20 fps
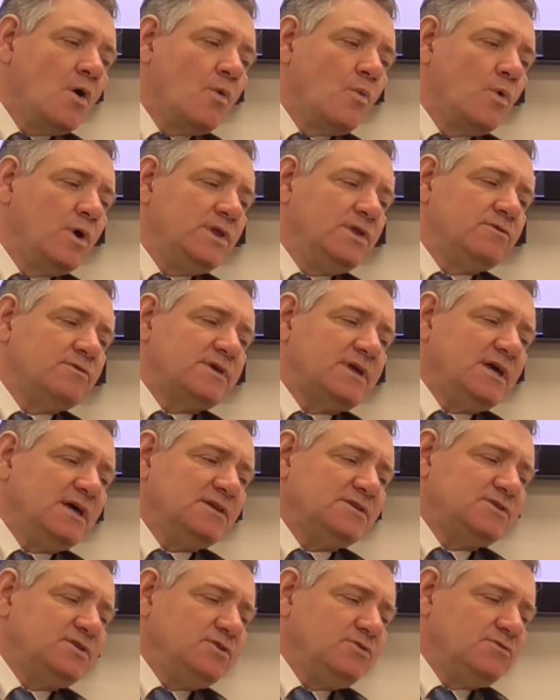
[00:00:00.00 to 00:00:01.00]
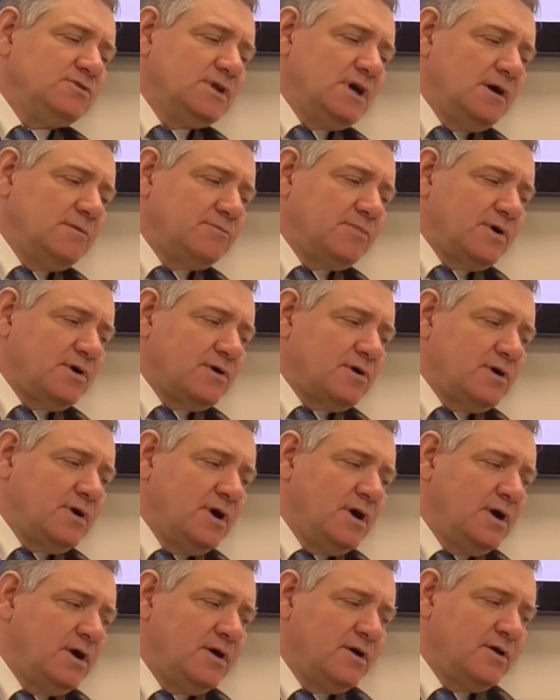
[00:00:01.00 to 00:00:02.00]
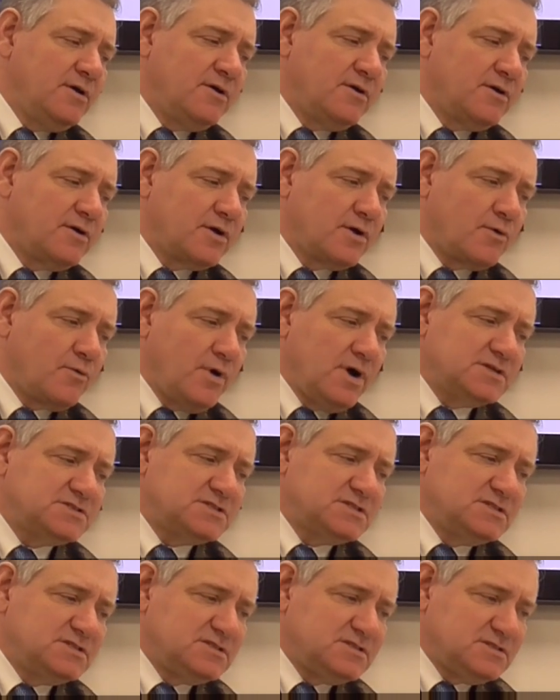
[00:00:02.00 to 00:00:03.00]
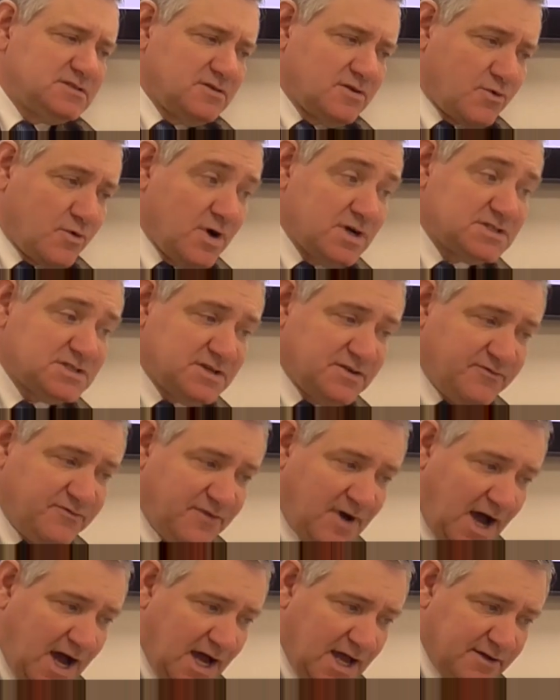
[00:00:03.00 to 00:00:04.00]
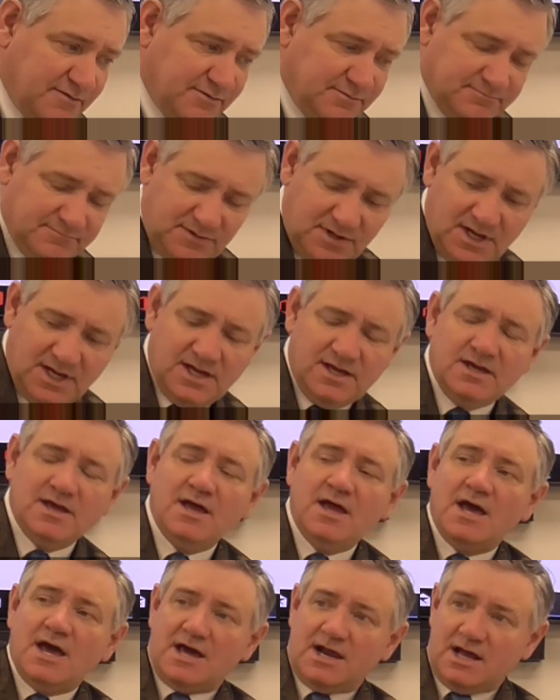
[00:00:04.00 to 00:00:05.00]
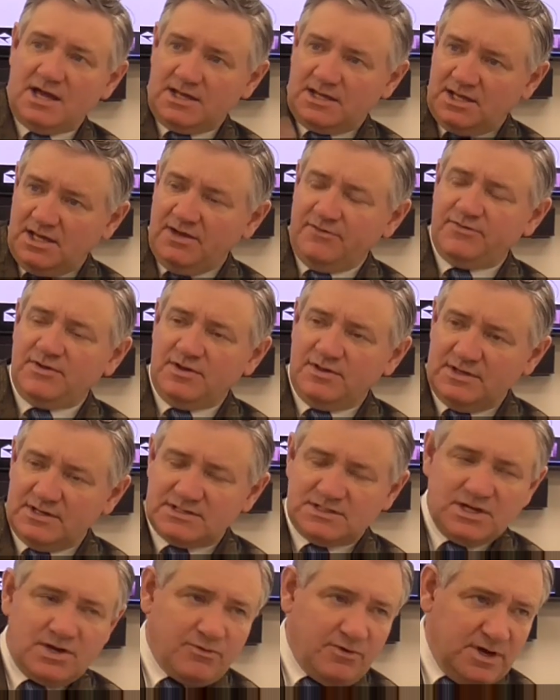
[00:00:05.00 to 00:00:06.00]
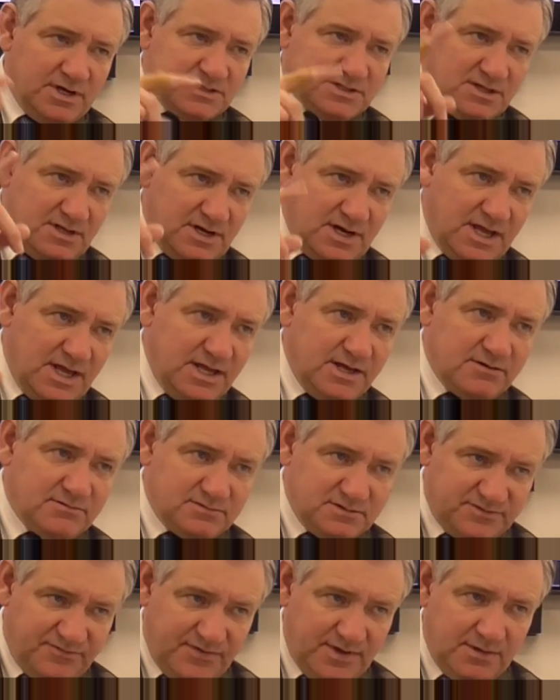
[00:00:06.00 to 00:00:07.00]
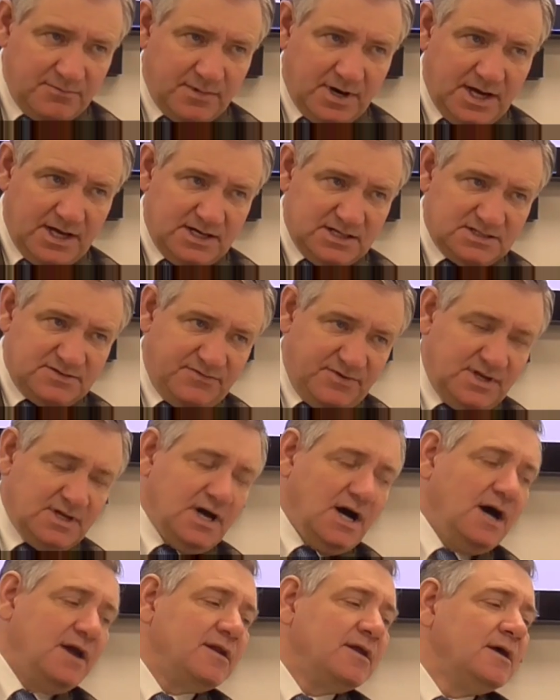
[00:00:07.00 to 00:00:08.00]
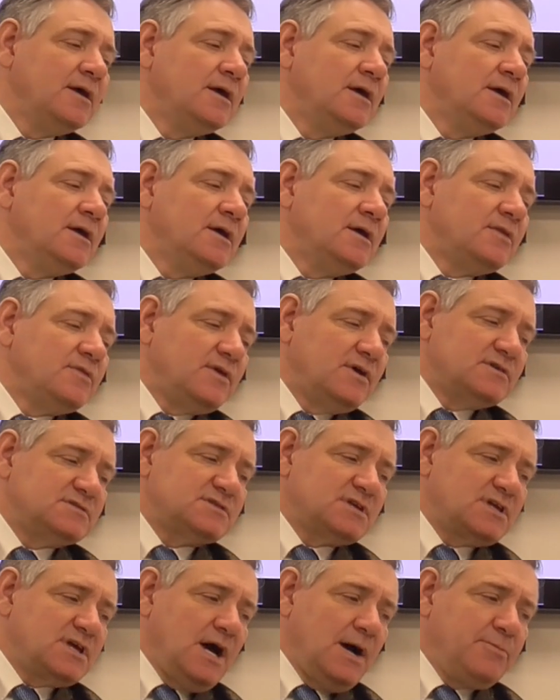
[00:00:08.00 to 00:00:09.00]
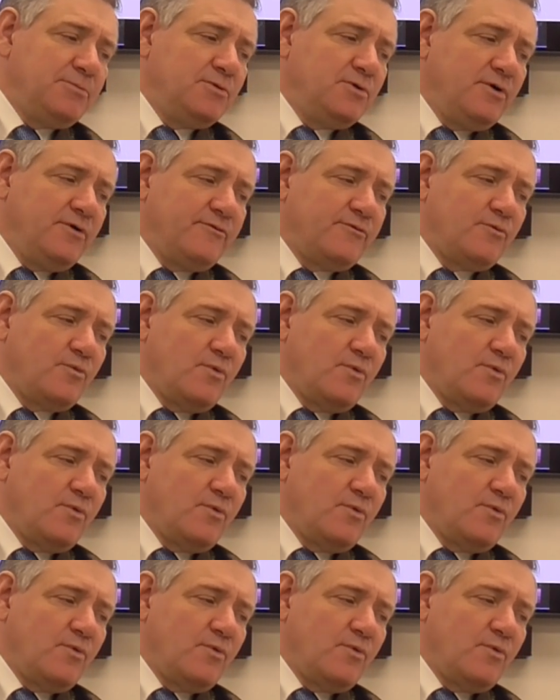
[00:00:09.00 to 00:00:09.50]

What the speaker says: when you get to question 5, okay, and I give you this equation that A equals V minus V naught, there's a couple of